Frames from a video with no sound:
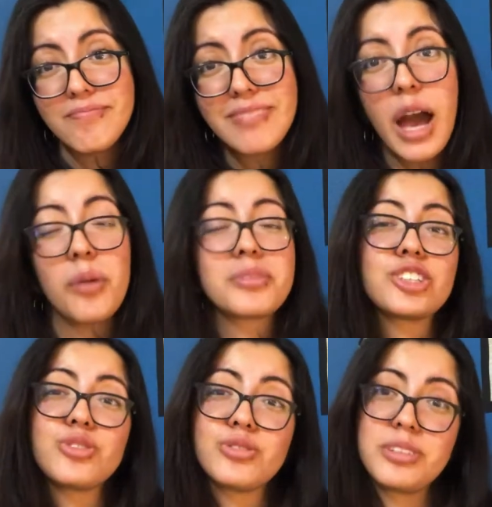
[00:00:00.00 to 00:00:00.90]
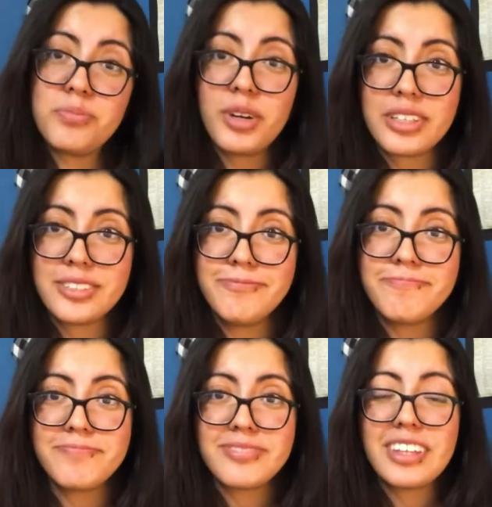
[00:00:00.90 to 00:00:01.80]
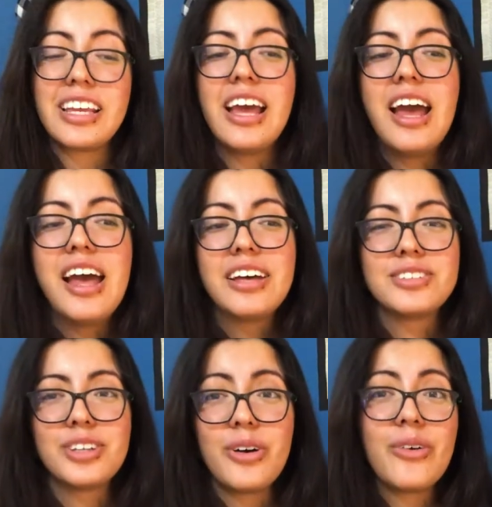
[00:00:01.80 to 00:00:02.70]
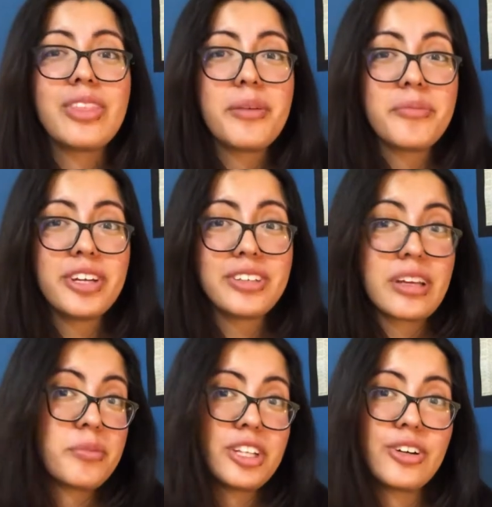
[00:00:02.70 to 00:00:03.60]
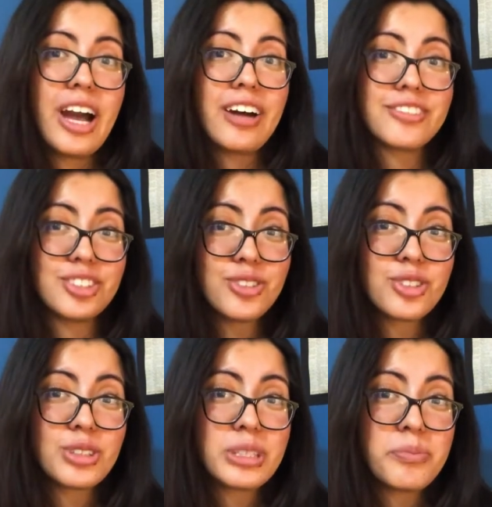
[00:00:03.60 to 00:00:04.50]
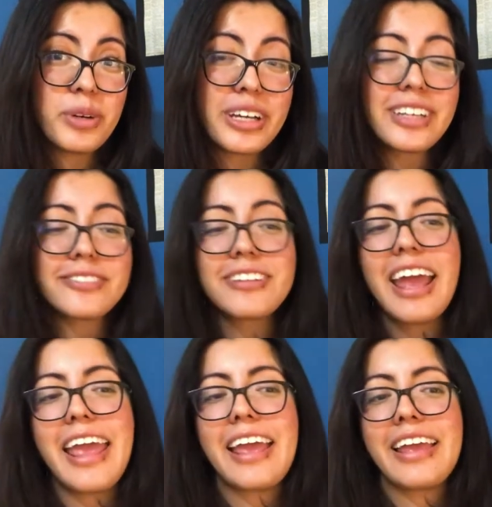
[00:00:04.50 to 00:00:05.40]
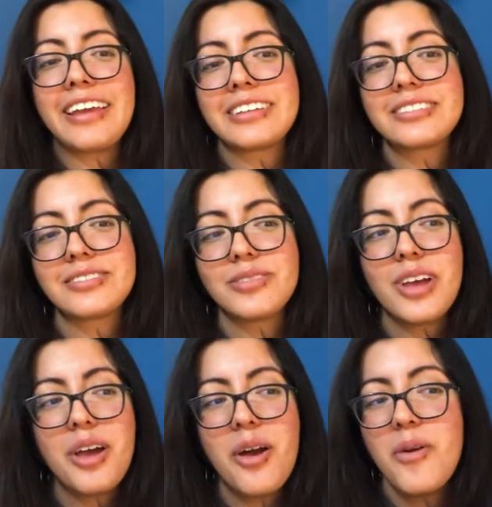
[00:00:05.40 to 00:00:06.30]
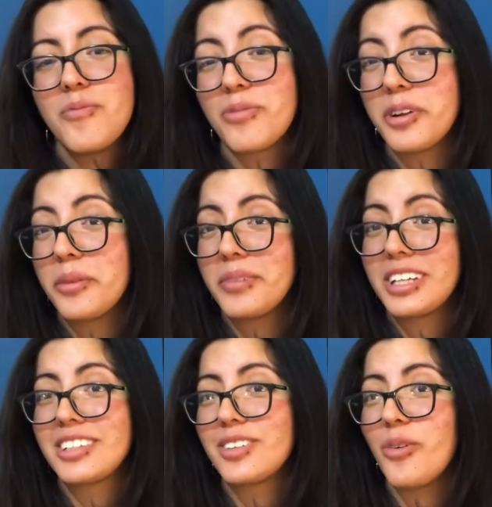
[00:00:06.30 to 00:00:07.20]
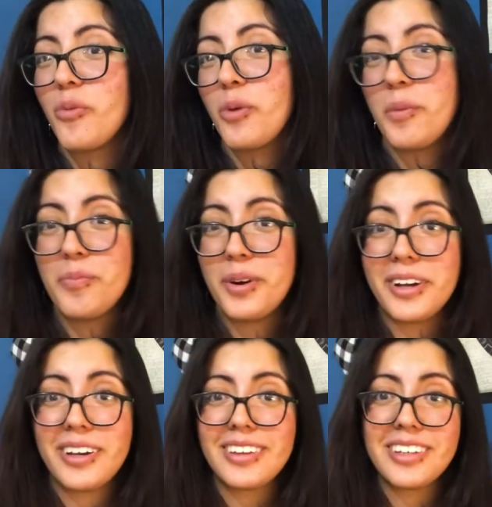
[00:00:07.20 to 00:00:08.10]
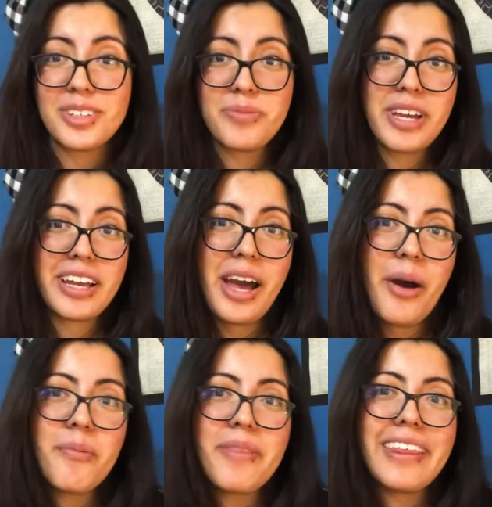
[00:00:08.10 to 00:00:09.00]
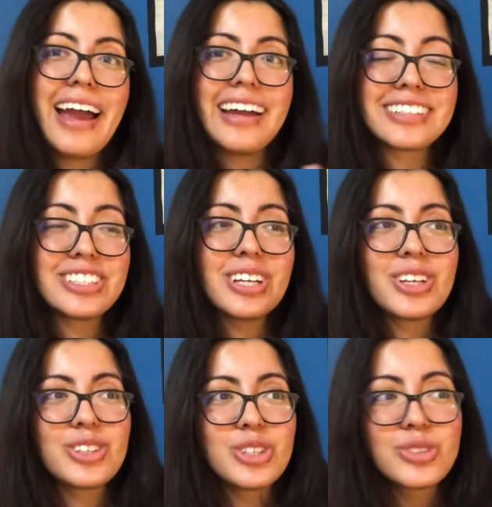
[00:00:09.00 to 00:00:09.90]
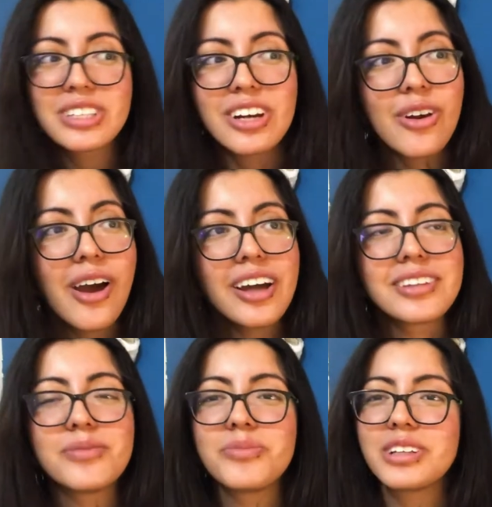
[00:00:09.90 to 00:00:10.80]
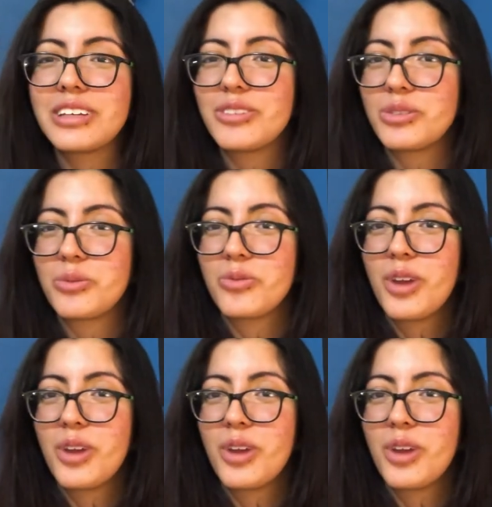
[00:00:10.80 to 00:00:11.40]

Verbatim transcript: help me choose the book. So let me know down below how you choose the book and pretty much what book did you pick up that you did not believe you